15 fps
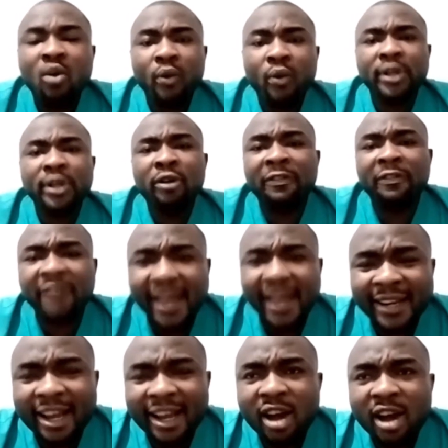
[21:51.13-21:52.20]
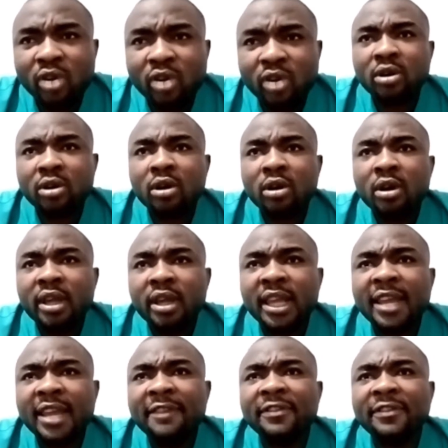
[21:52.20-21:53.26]
We need to find out
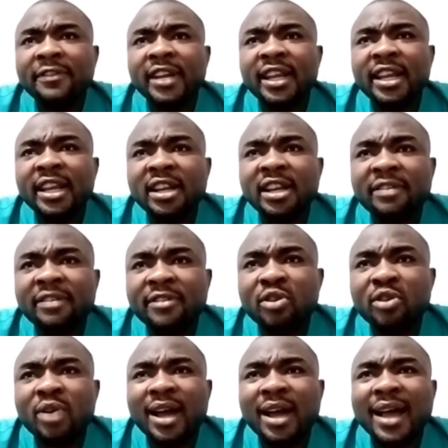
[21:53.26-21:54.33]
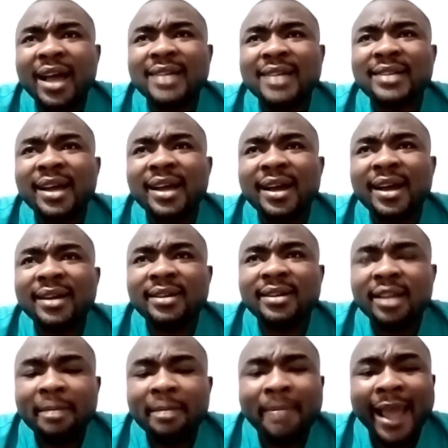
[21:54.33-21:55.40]
if the individual has had
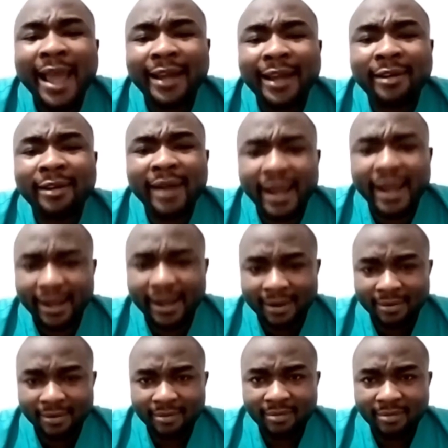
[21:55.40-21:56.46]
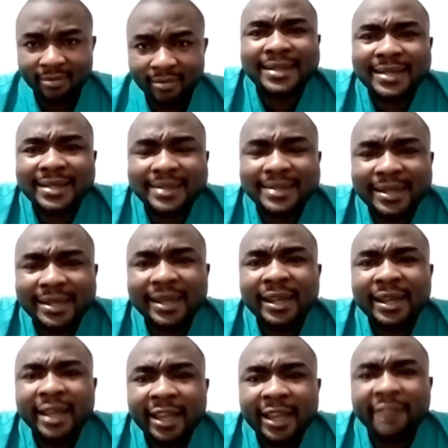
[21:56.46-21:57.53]
migraine,
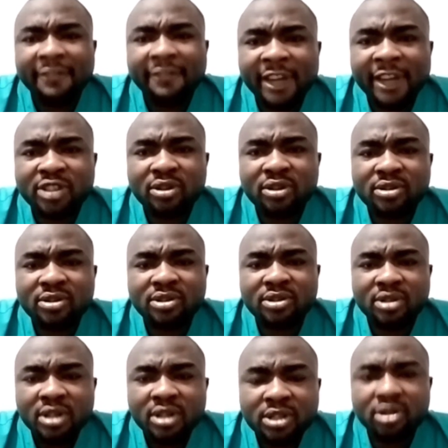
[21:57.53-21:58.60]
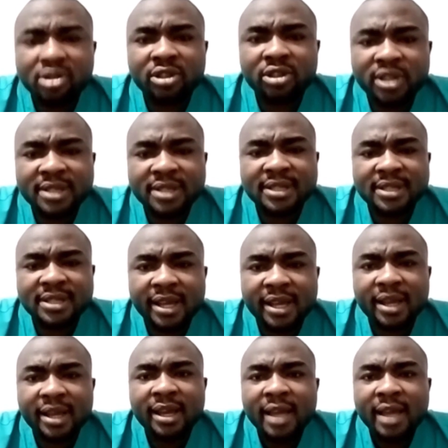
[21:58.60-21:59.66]
existing infections such as
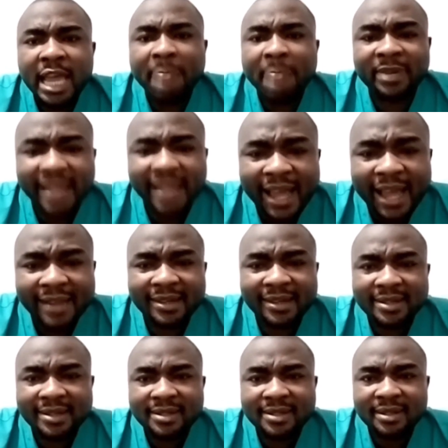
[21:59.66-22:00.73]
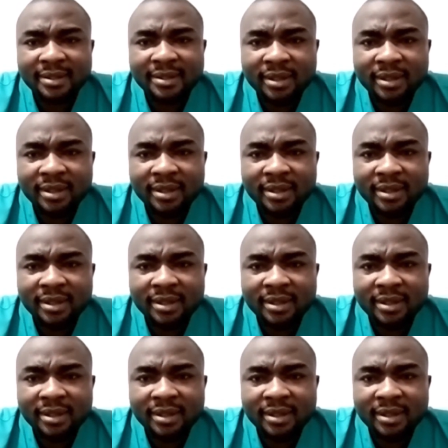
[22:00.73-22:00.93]
hepatitis.